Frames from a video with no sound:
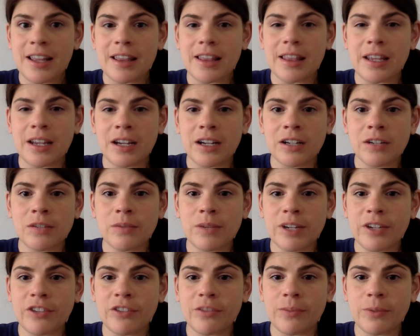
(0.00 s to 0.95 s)
their
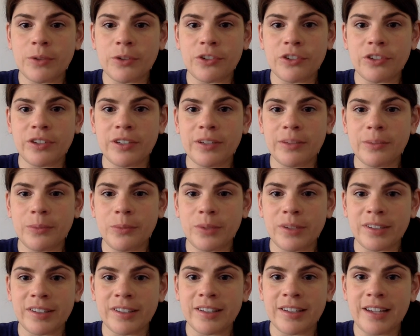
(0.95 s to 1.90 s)
range of motion
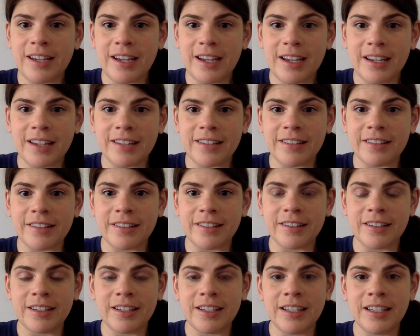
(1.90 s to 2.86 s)
wasn't
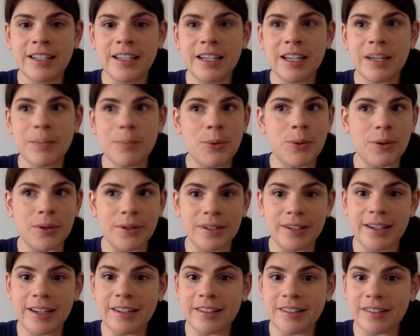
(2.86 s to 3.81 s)
as
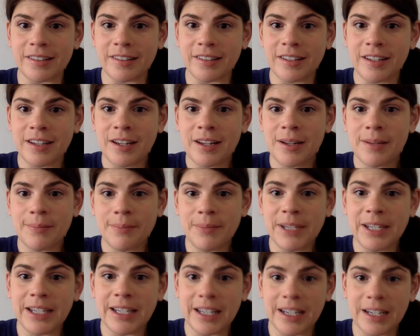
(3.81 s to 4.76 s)
important as
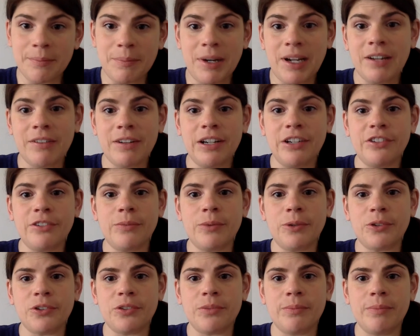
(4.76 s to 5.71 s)
me getting my range of
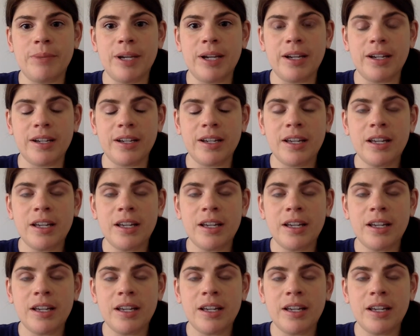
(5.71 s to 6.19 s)
motion back.